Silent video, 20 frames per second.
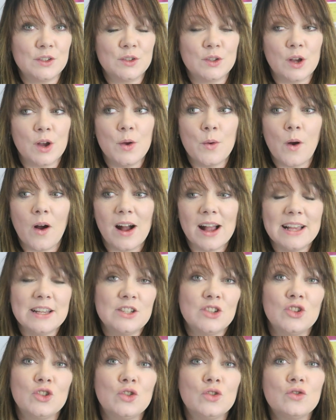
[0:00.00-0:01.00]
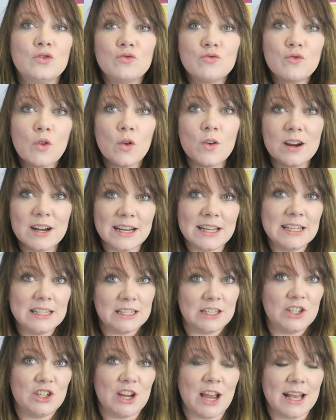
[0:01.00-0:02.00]
So I strongly
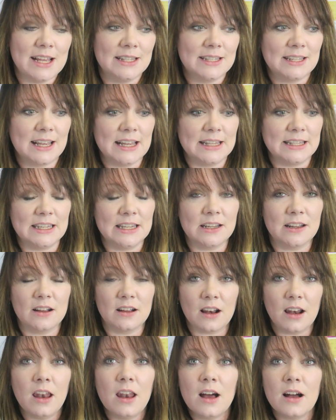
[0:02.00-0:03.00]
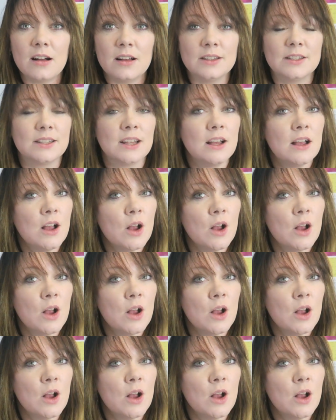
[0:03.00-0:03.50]
suggest getting a class